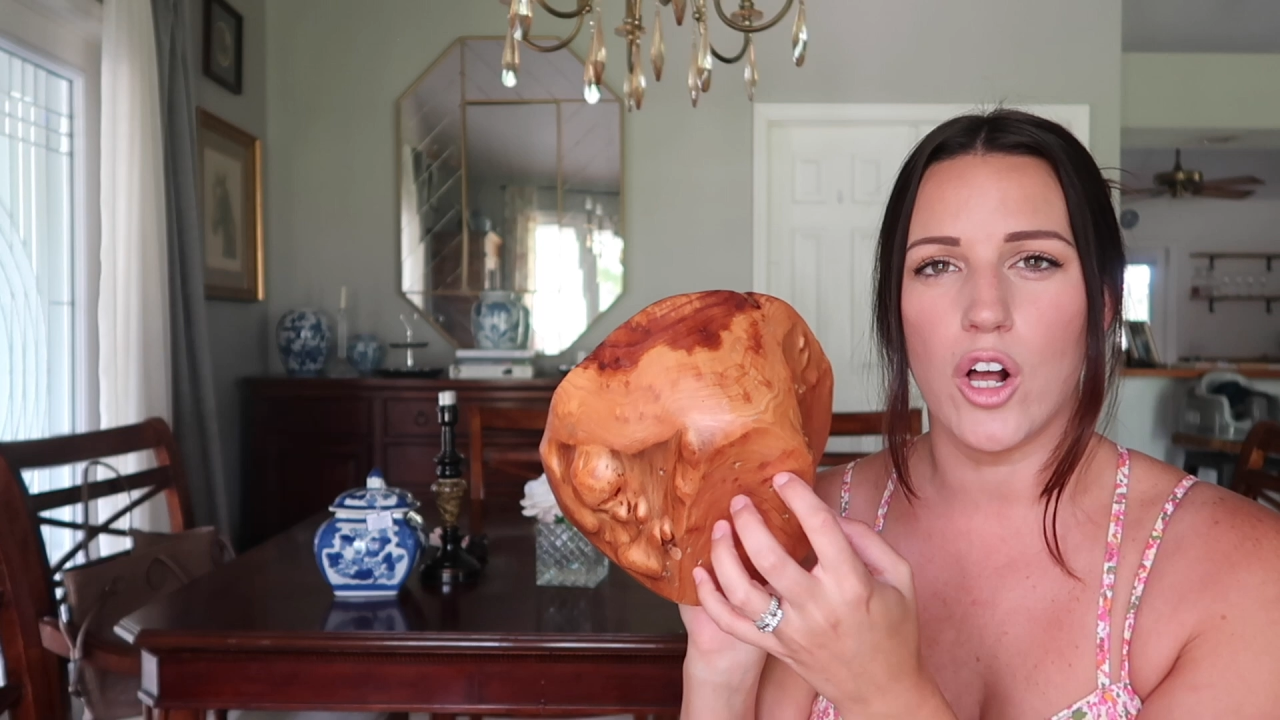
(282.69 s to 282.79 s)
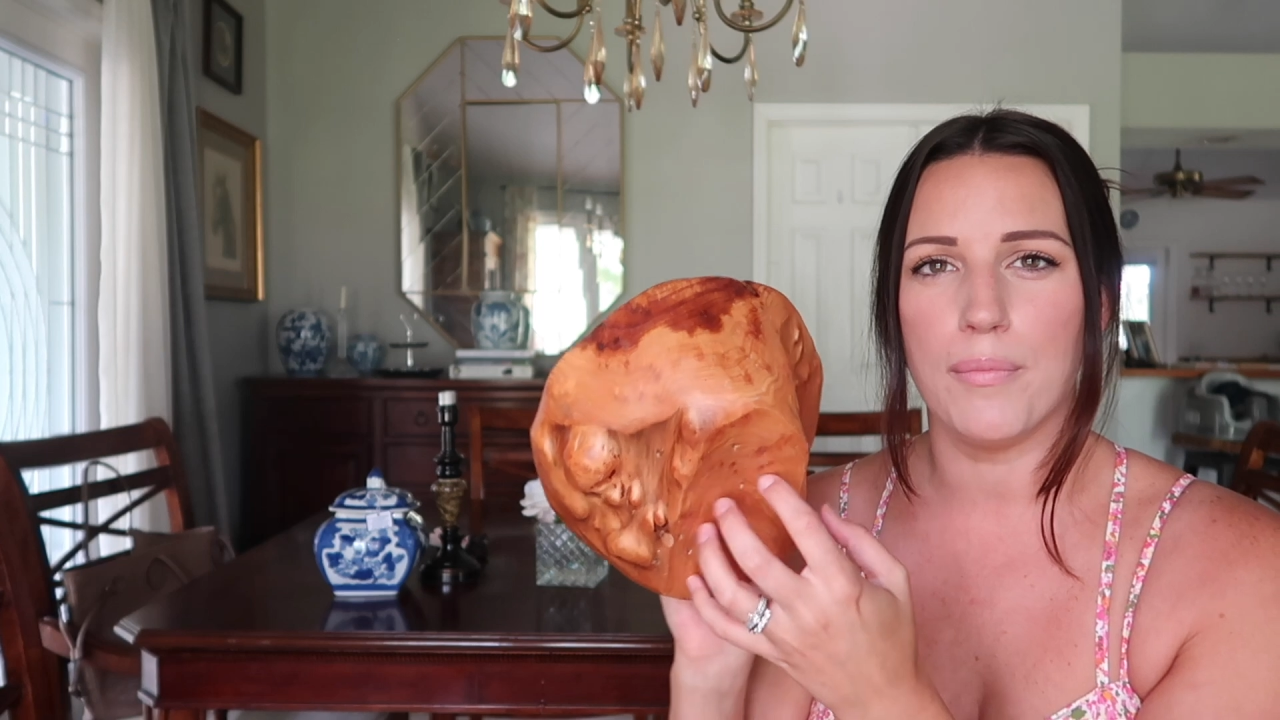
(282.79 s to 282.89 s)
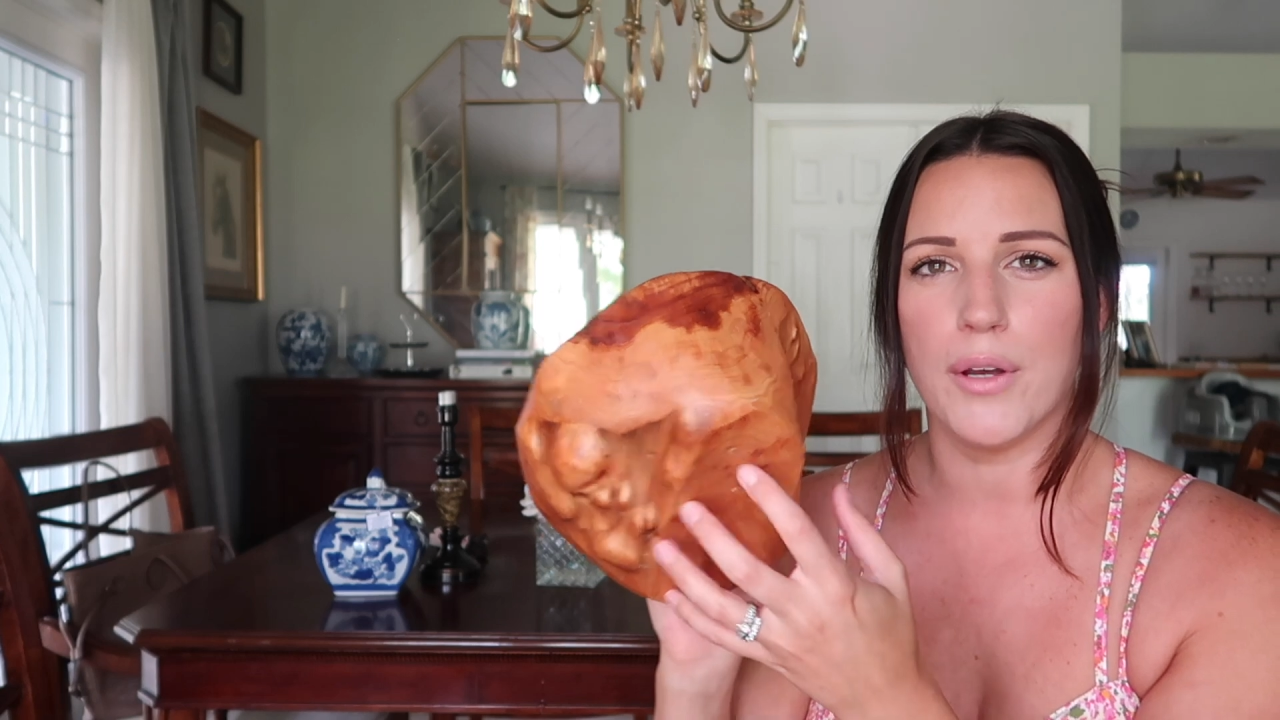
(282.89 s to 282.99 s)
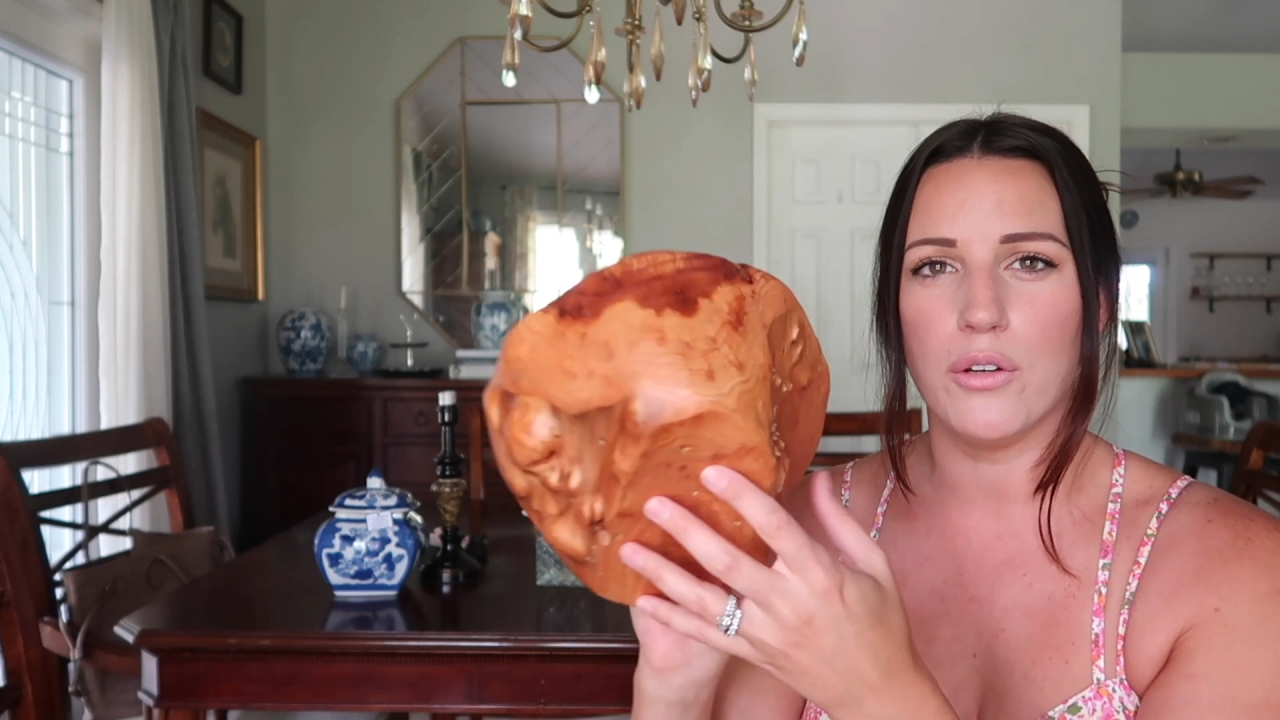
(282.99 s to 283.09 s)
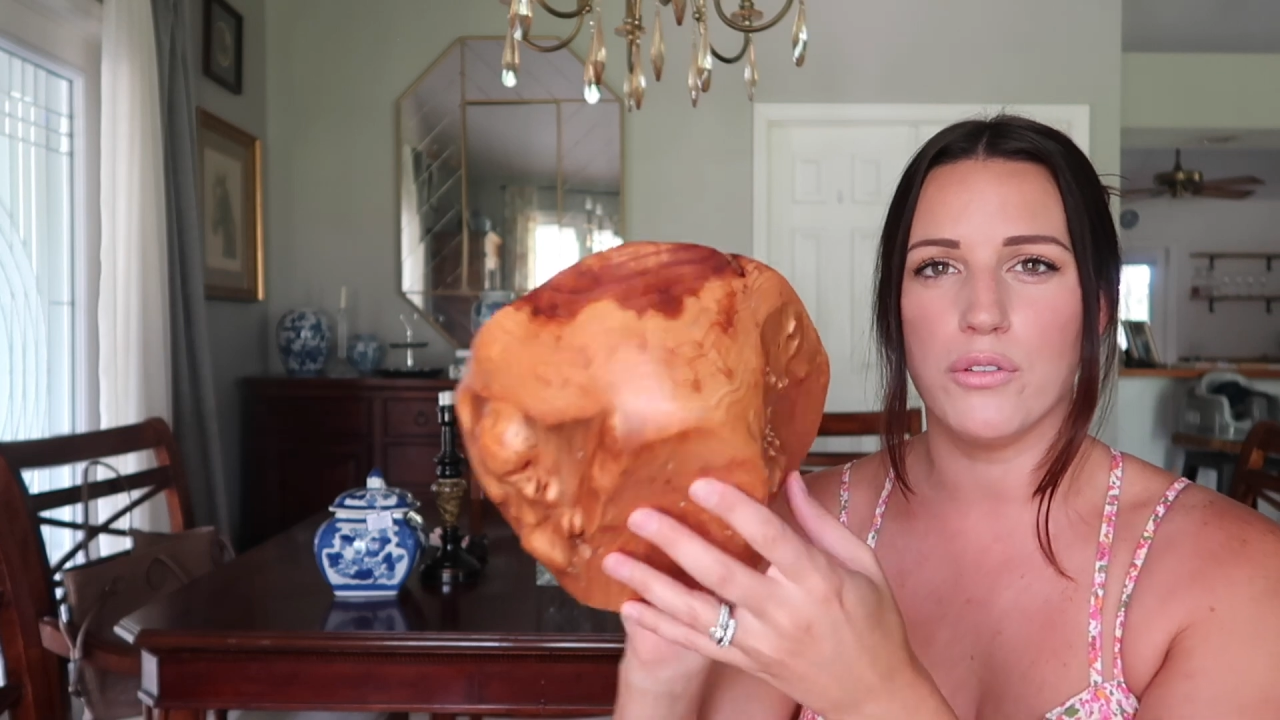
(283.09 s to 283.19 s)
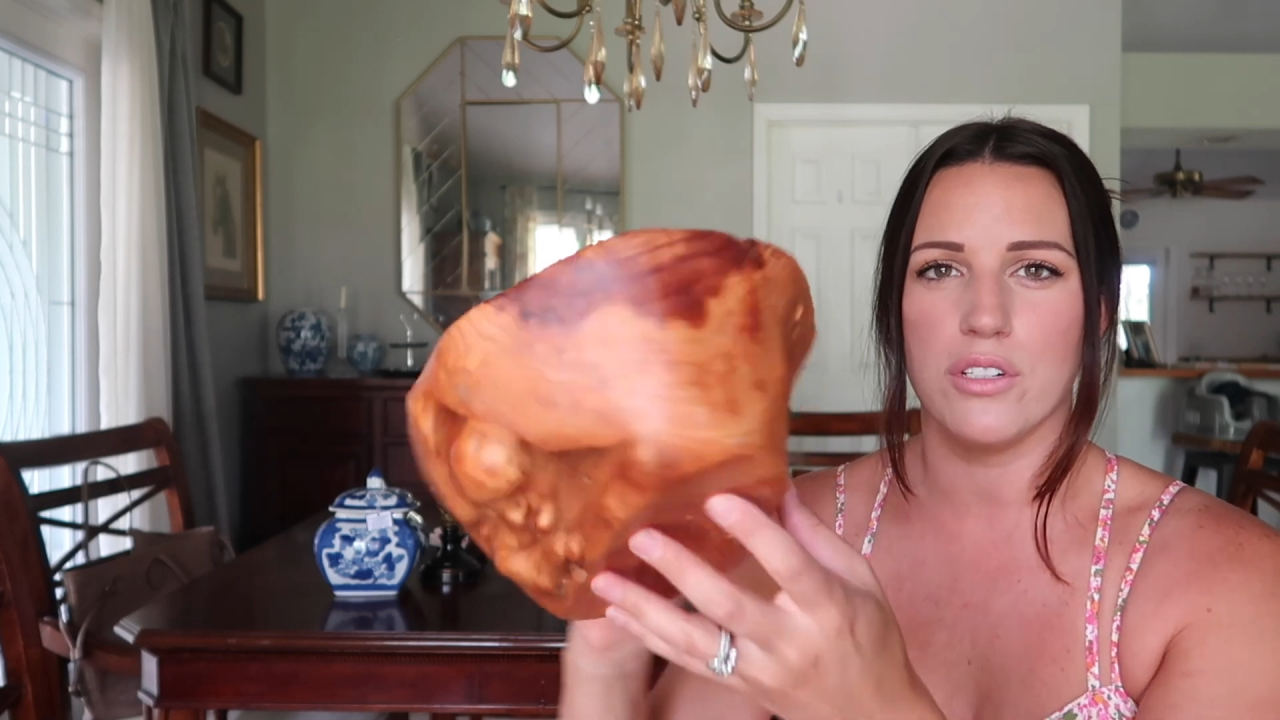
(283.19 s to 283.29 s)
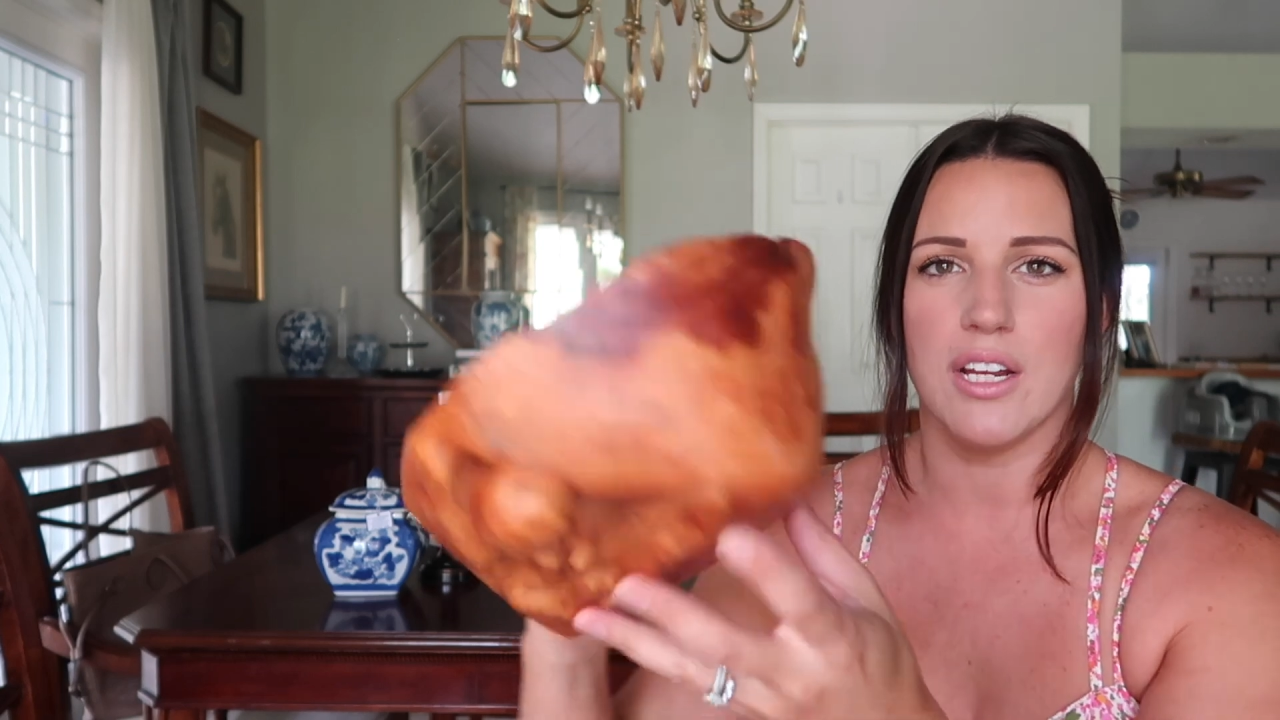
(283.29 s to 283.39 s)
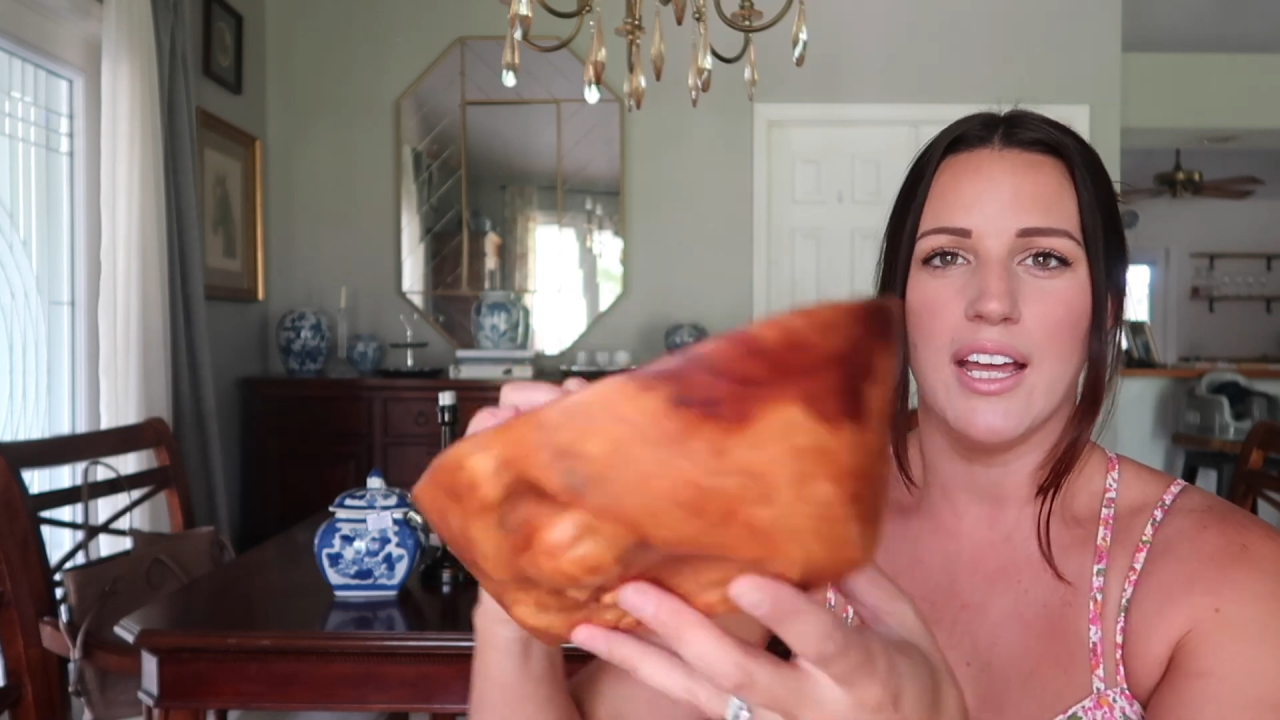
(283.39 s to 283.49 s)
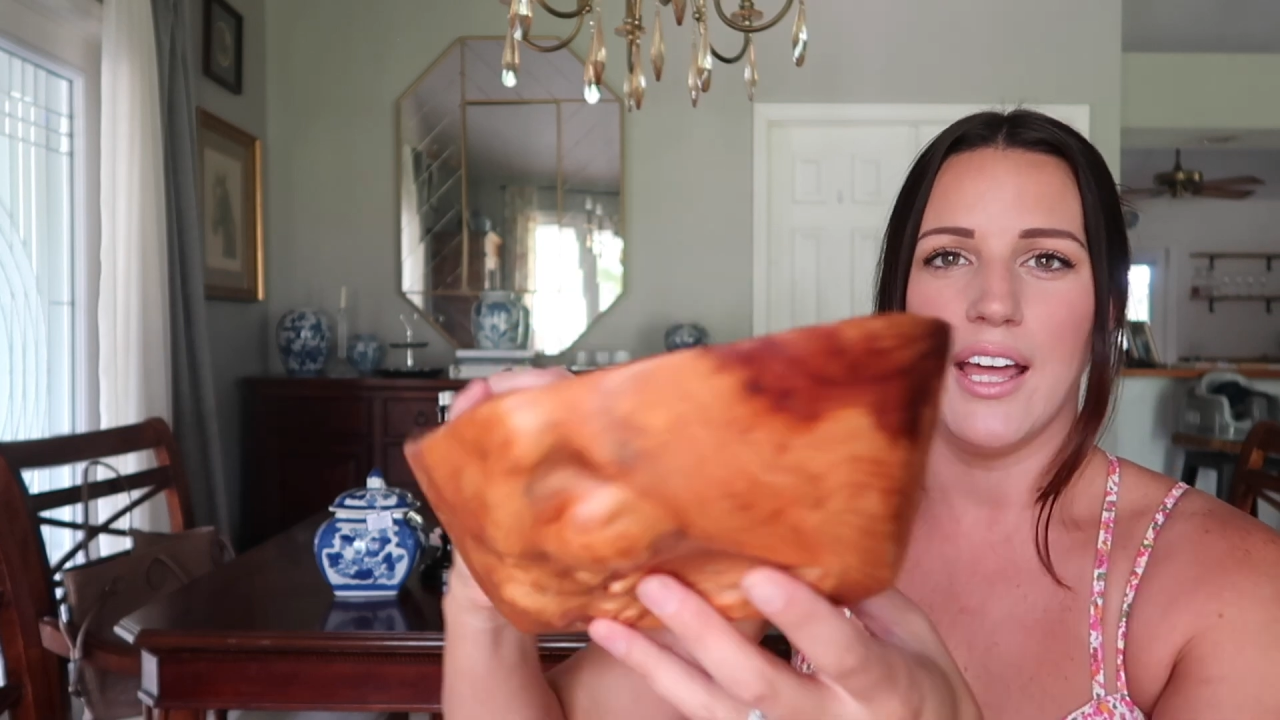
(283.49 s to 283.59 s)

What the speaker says: almost.